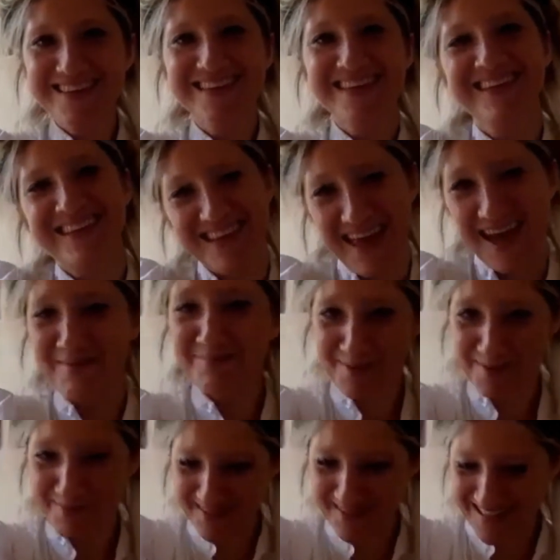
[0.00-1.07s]
Yeah,
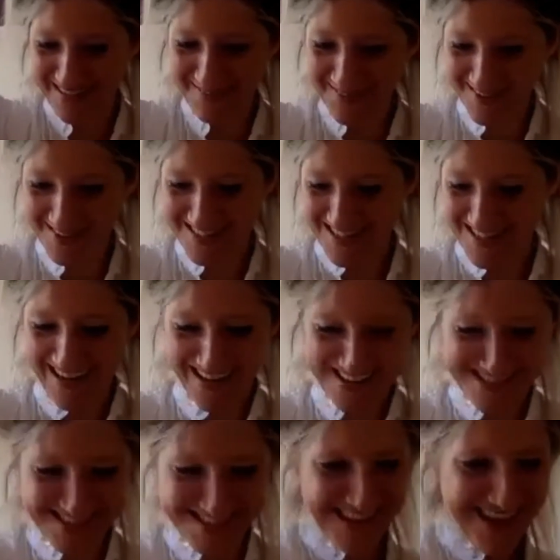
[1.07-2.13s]
probably would,
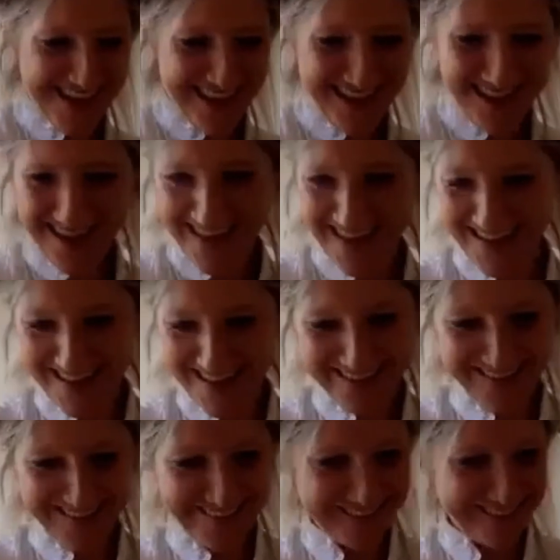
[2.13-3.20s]
yes.
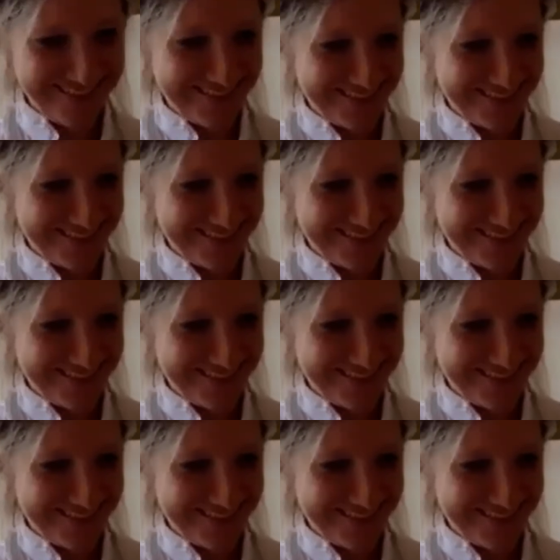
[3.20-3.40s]
Oh.